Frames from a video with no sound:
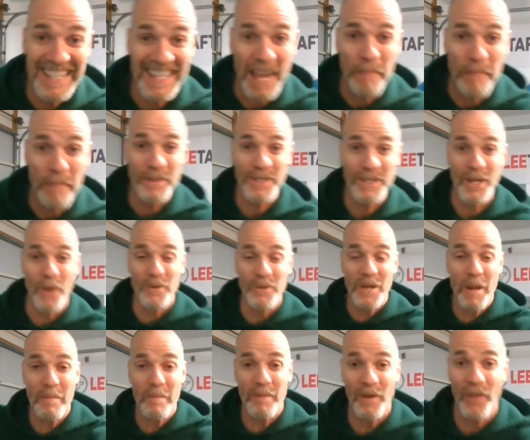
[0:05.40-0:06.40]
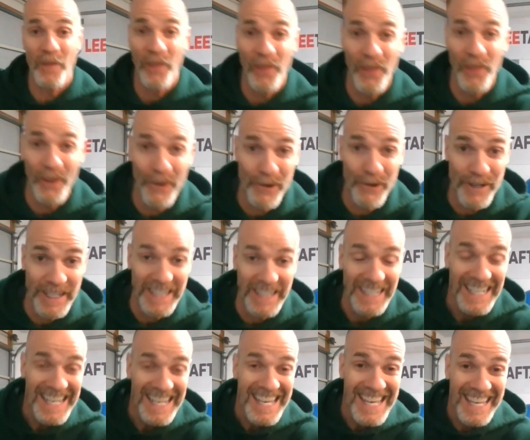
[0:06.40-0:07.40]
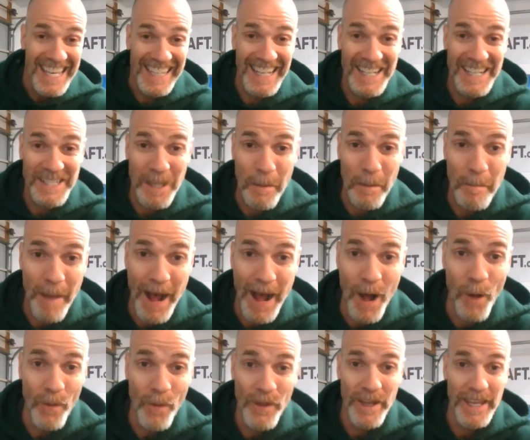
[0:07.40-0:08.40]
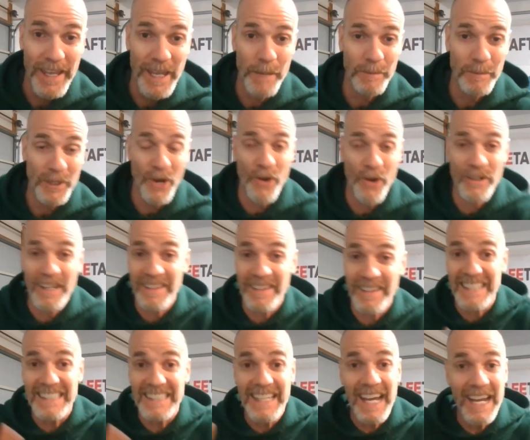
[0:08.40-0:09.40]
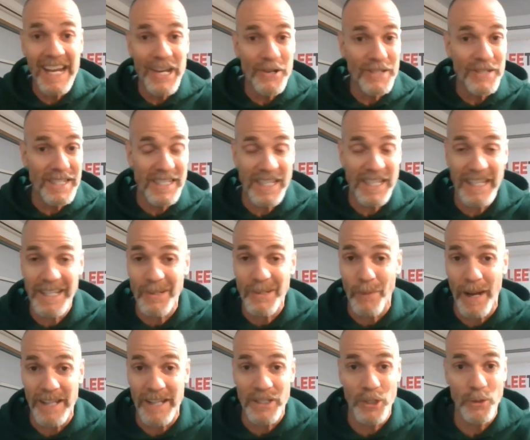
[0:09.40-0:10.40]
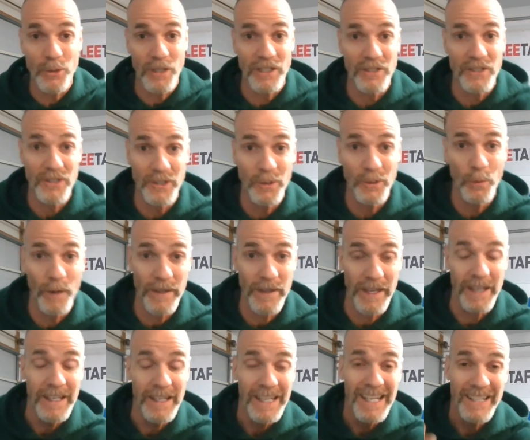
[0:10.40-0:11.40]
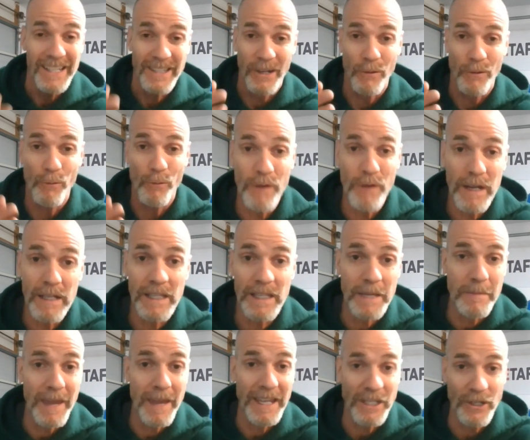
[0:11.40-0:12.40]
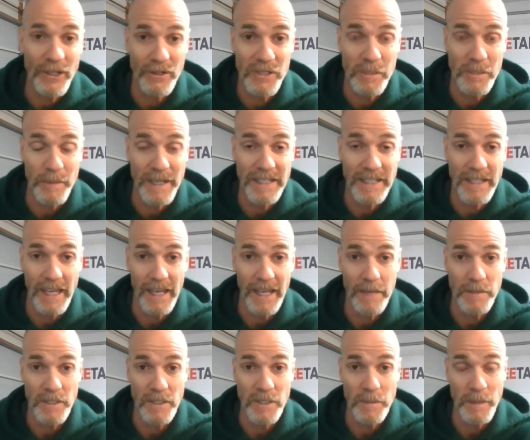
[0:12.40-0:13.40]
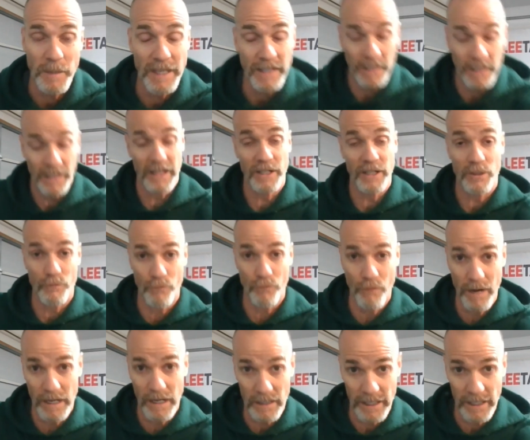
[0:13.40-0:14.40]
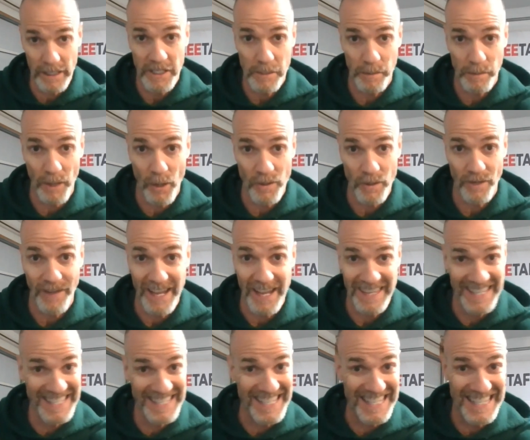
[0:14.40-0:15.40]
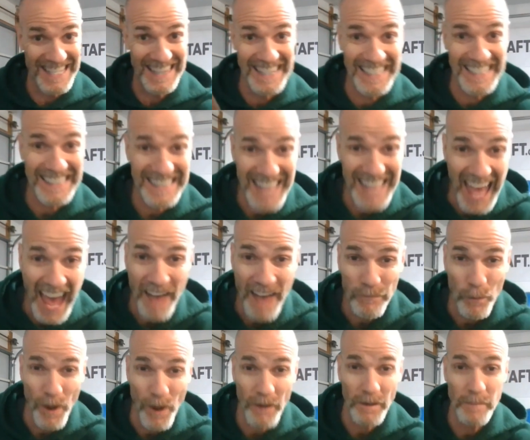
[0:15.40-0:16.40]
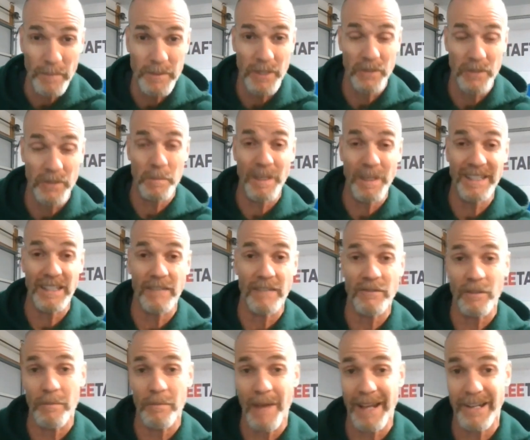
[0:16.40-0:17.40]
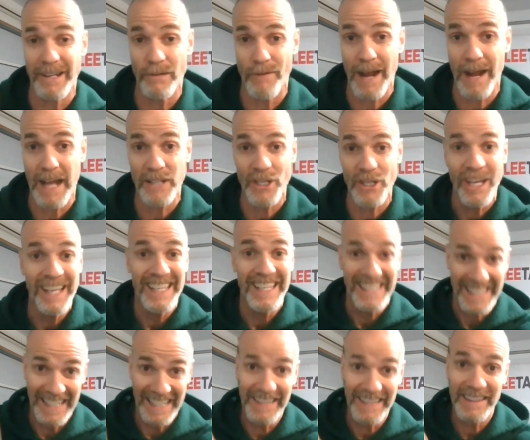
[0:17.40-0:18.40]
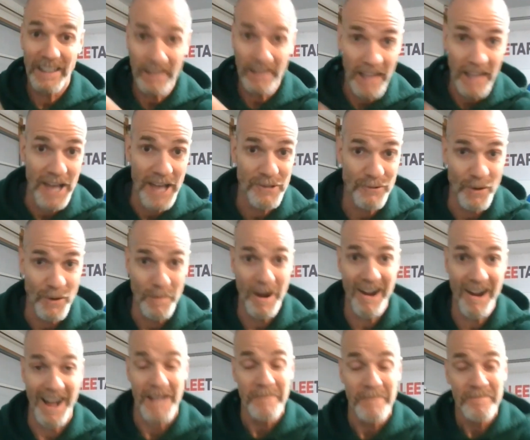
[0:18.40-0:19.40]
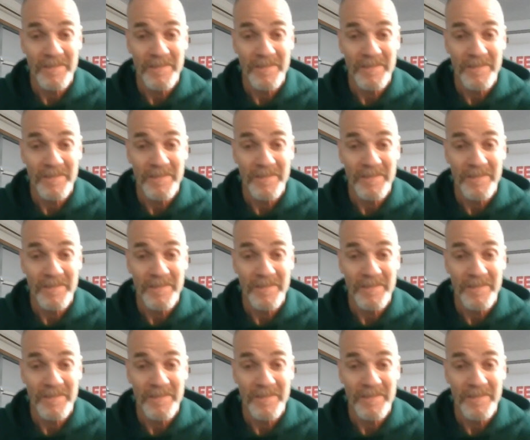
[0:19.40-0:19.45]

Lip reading: episode number 30, and it's about the hip turn and the entire sequence you can do with it to really make your speed camps and speed clinics really explosive. Hey, this is Lee Taft. Welcome to Speed Tips from my garage in the classroom. All right,